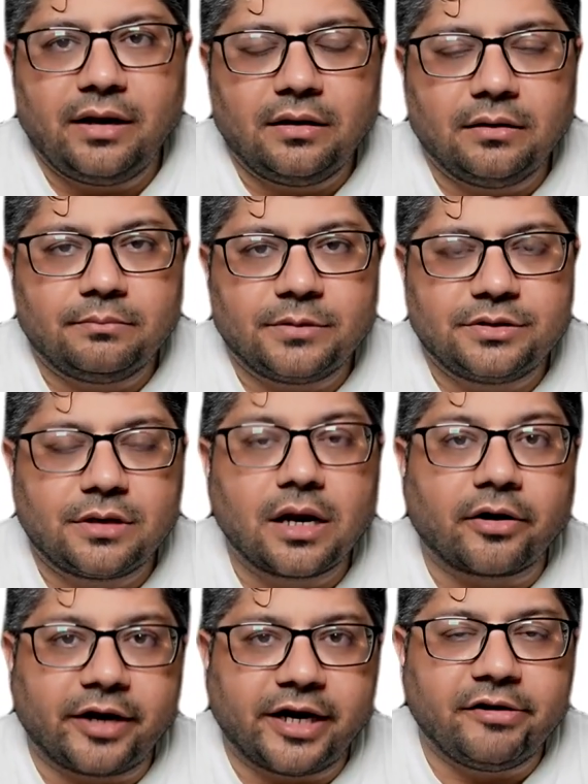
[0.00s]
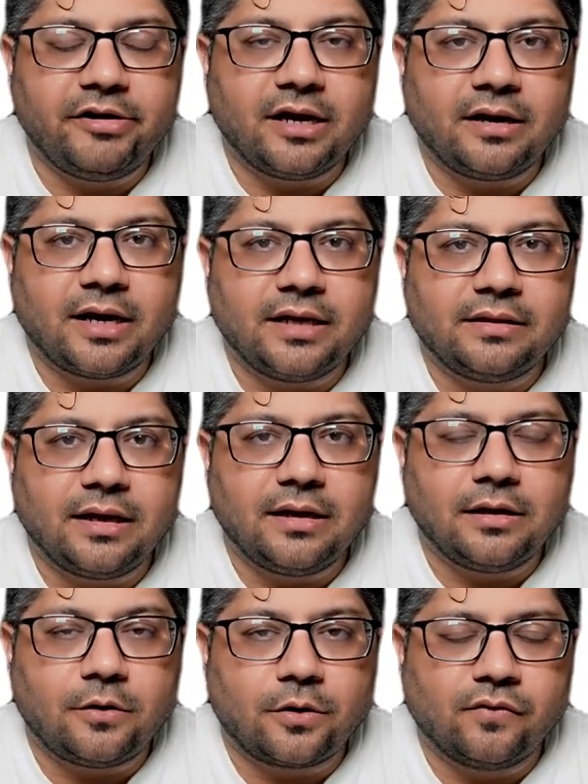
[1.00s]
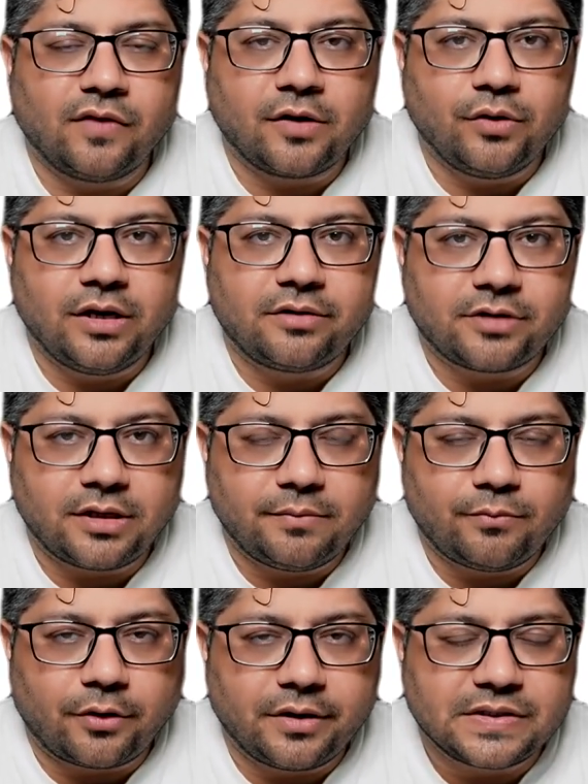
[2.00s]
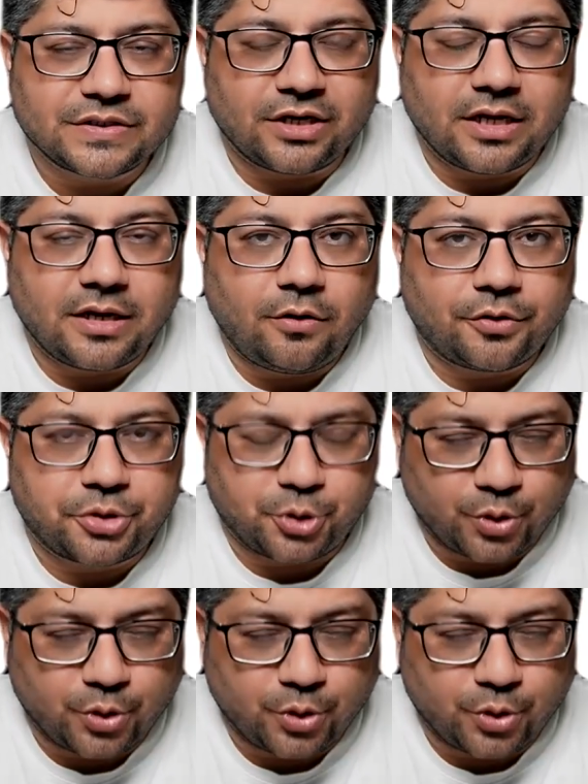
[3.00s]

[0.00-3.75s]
much gray area, and I think a lot of regulatory bodies still are not sure